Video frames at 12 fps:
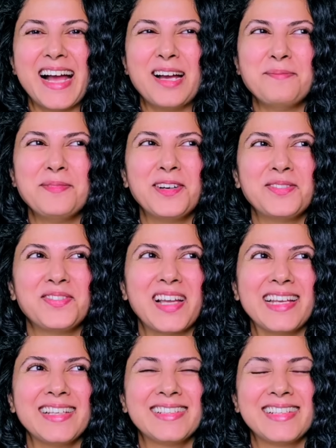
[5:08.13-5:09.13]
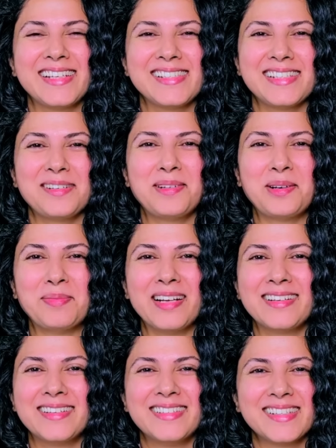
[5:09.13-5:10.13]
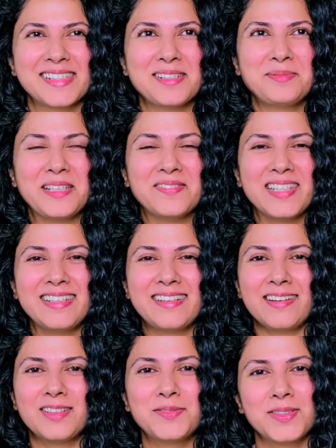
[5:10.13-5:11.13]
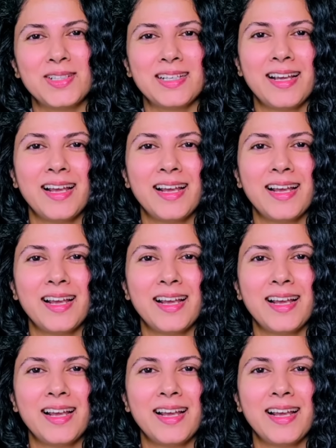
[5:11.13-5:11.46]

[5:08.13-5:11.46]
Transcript: I'm not very crazy about my conditioner being very colorful.